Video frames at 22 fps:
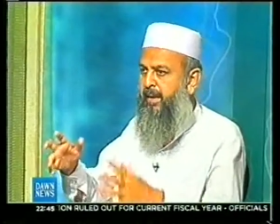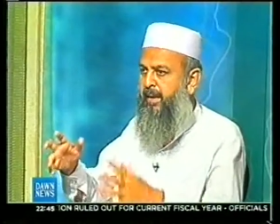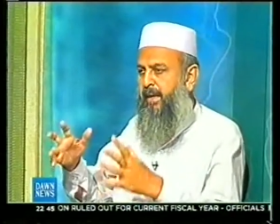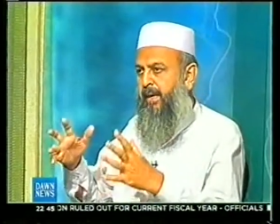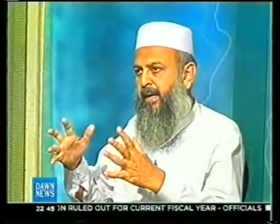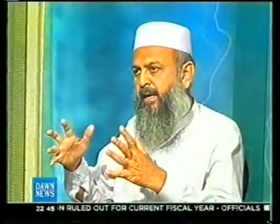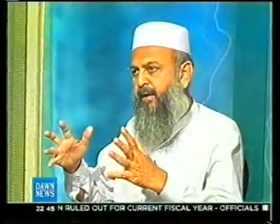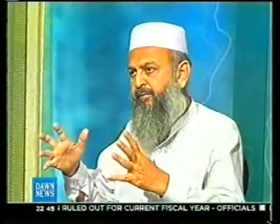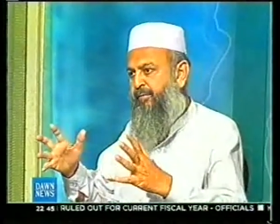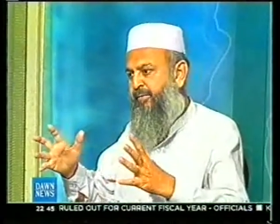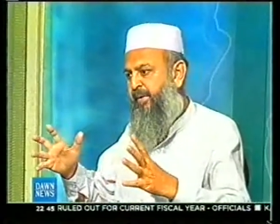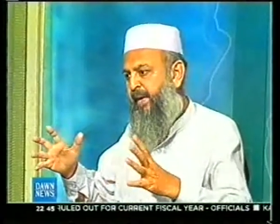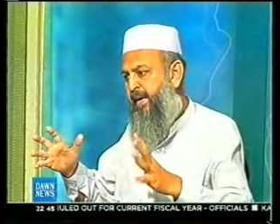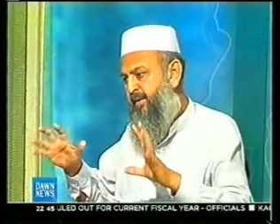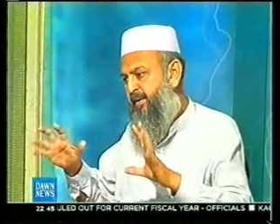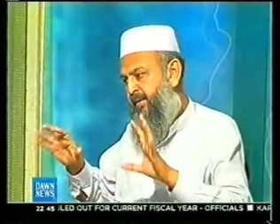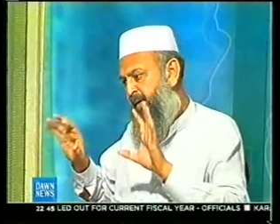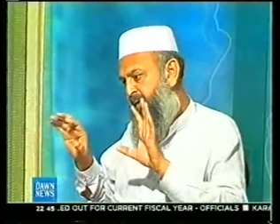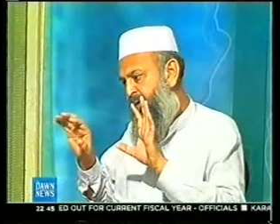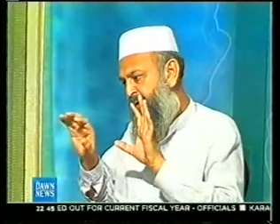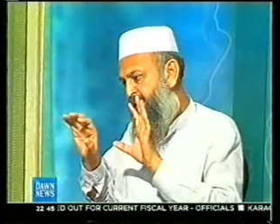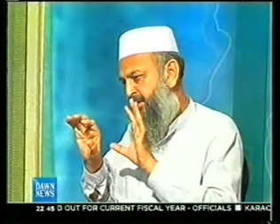In fact,
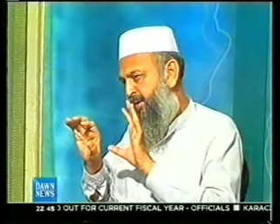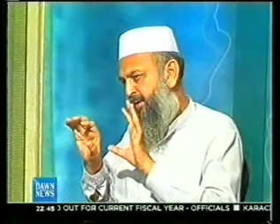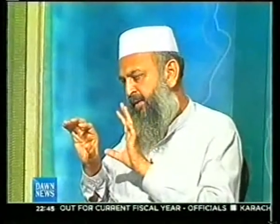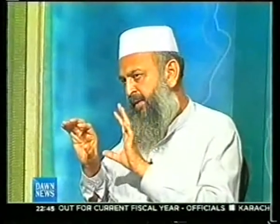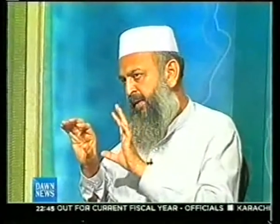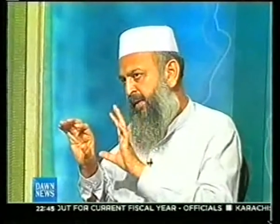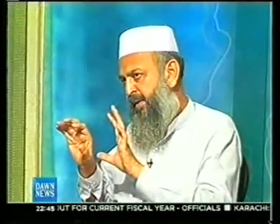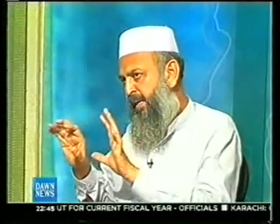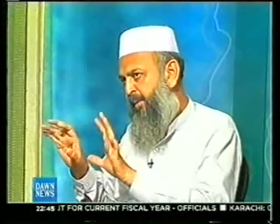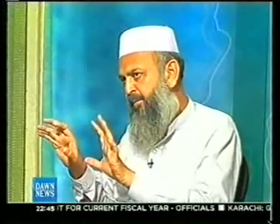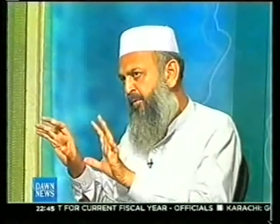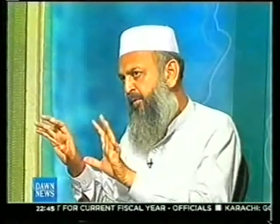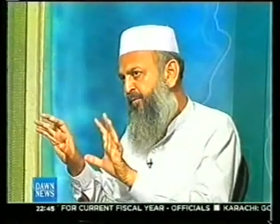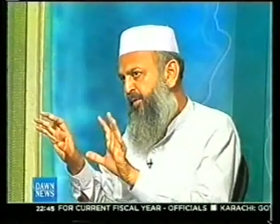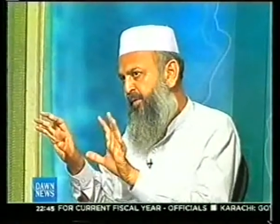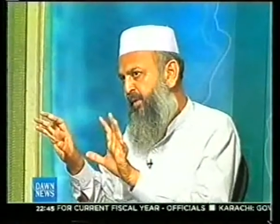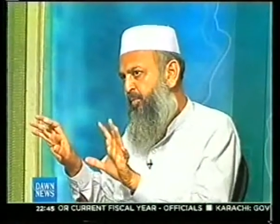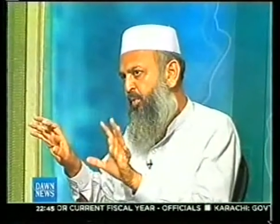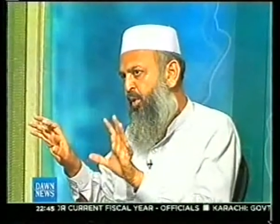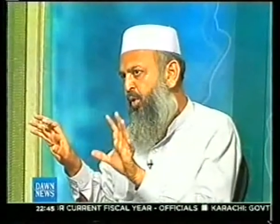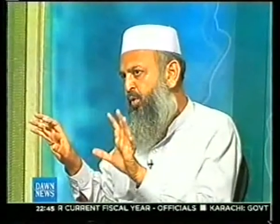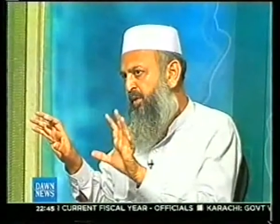in the name of
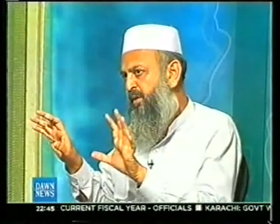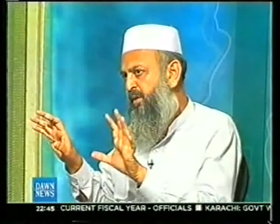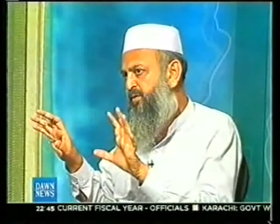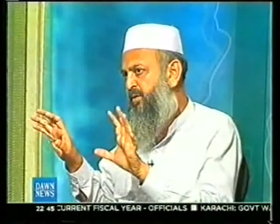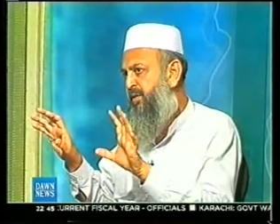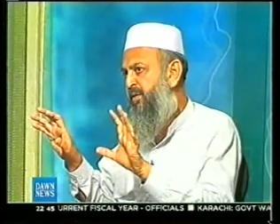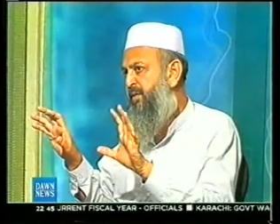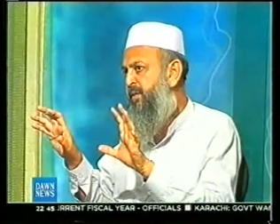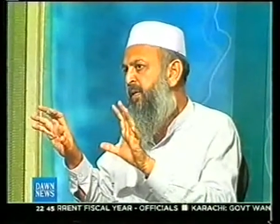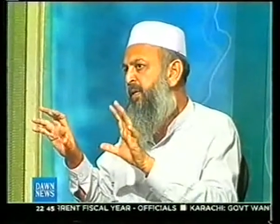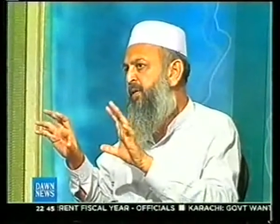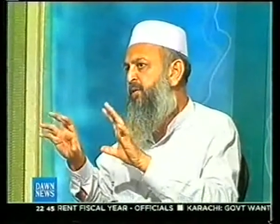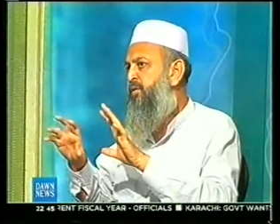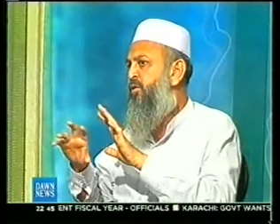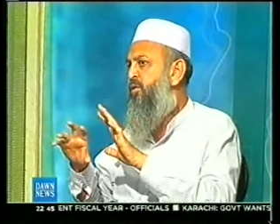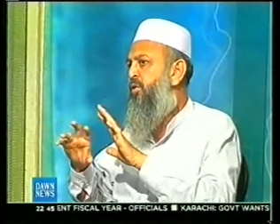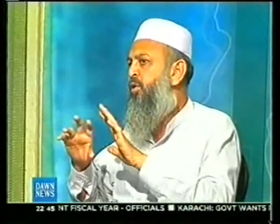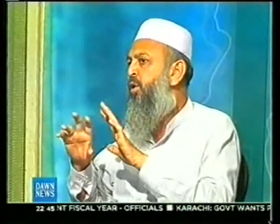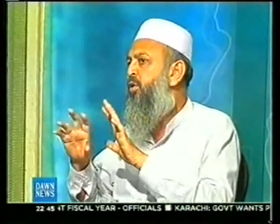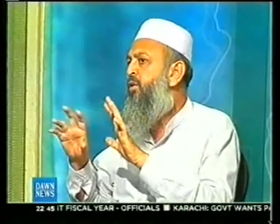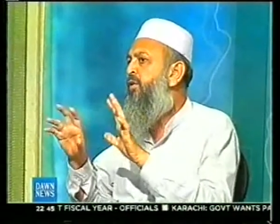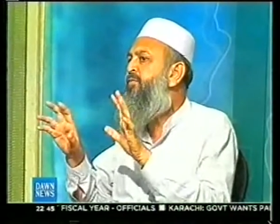democracy, there's a
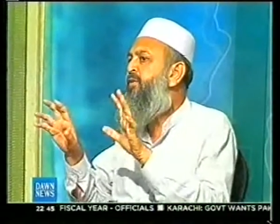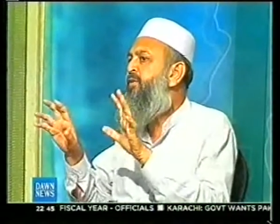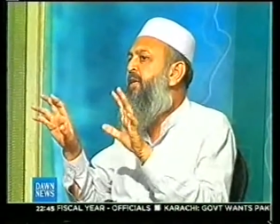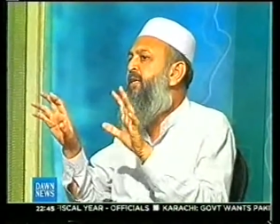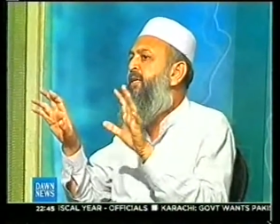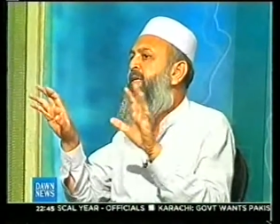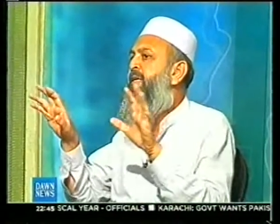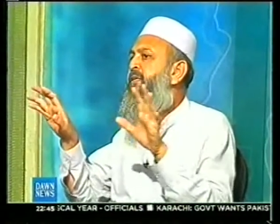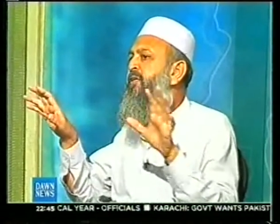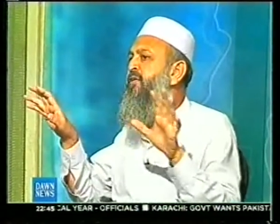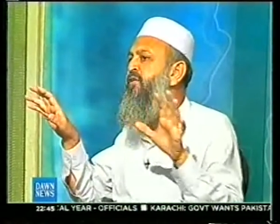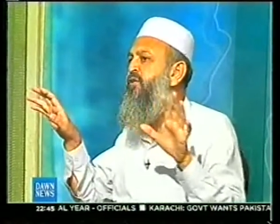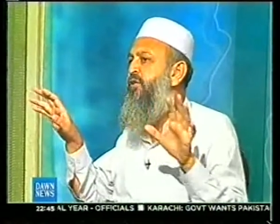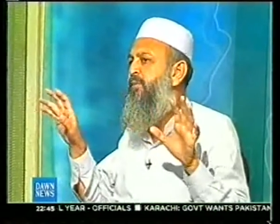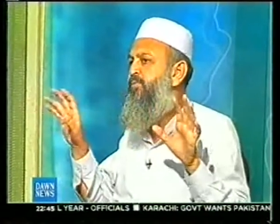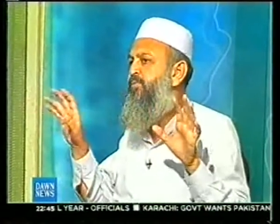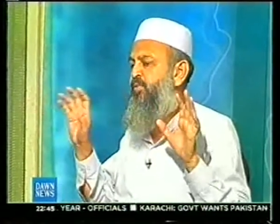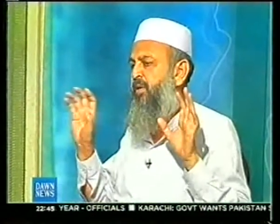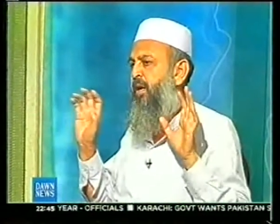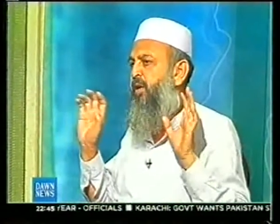lot of dictatorships are